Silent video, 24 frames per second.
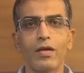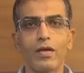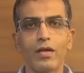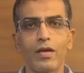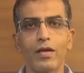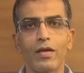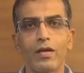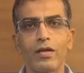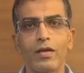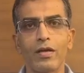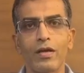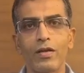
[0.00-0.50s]

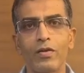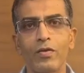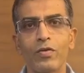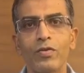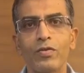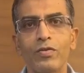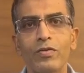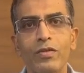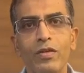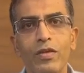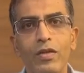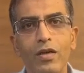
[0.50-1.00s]
Hello,
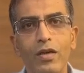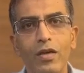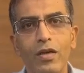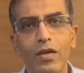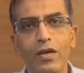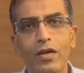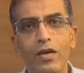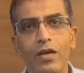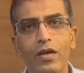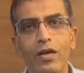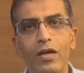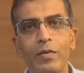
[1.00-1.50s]

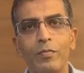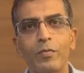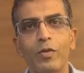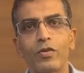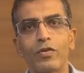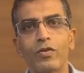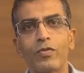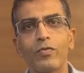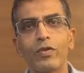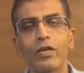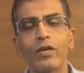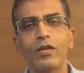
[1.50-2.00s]
I'm
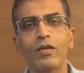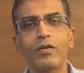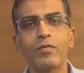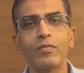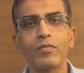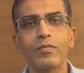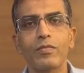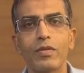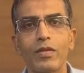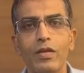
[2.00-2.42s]
Dr. Vikram.